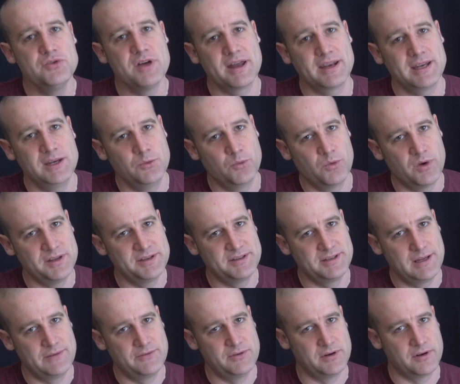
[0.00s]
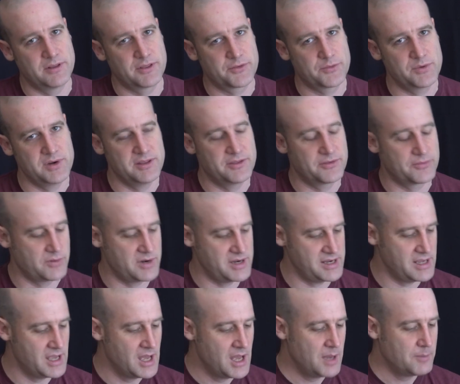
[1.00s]
that in
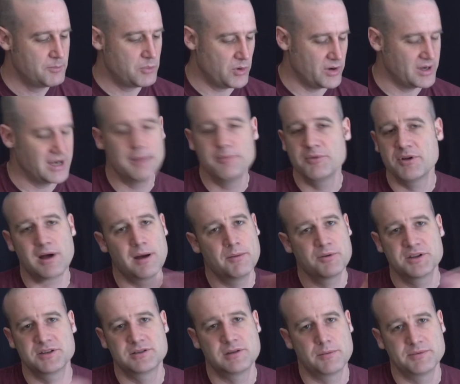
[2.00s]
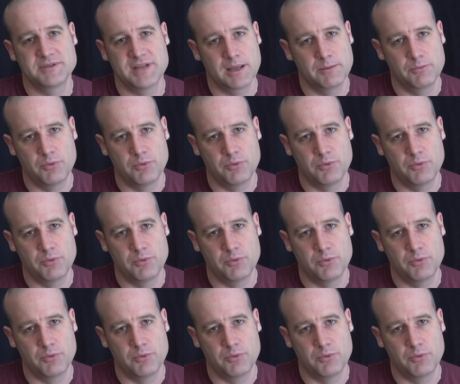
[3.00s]
1733 point? I'm going to stop saying